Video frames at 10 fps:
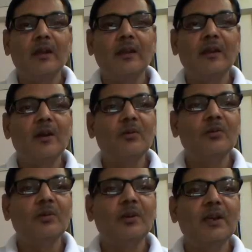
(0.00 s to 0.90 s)

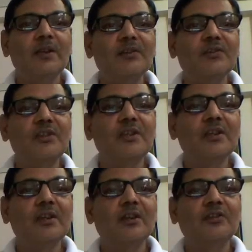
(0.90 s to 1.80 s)
Now let us
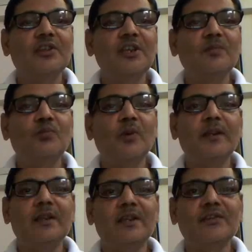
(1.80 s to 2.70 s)
see
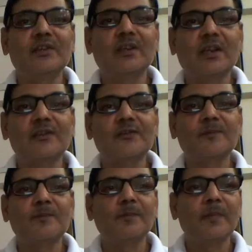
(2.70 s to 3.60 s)
3-point test
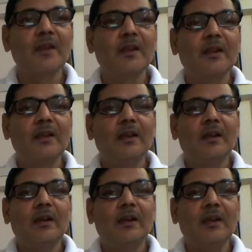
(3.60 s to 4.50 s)
cross.
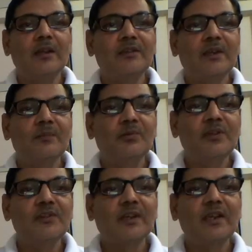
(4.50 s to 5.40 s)
Example
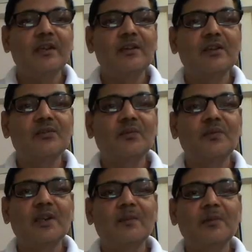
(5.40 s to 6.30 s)
is again
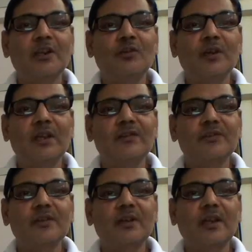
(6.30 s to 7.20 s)
Drosophila
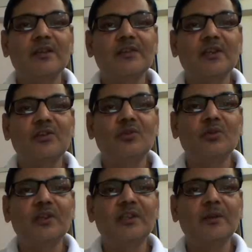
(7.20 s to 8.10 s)
melanogaster. As I
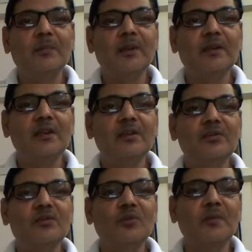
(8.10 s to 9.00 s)
told in the beginning,
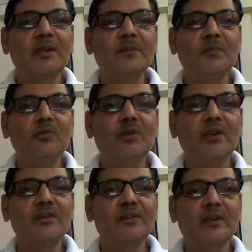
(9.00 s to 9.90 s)
so many
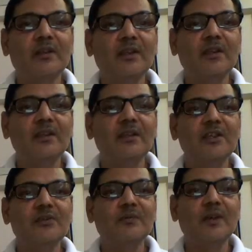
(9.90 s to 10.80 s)
mutants are there in
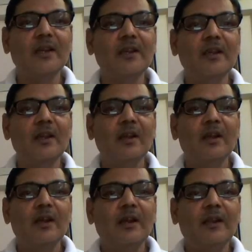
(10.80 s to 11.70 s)
this fly,
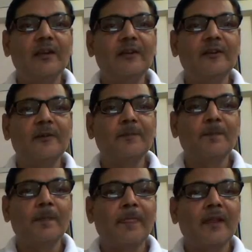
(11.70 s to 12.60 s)
and
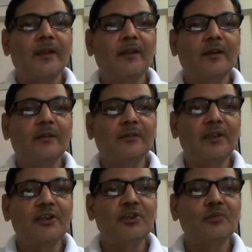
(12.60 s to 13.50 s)

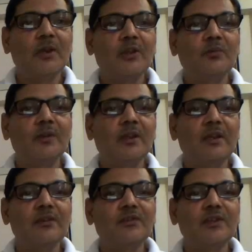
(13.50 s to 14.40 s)
that is why we
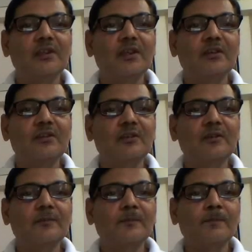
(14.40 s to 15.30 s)
can see that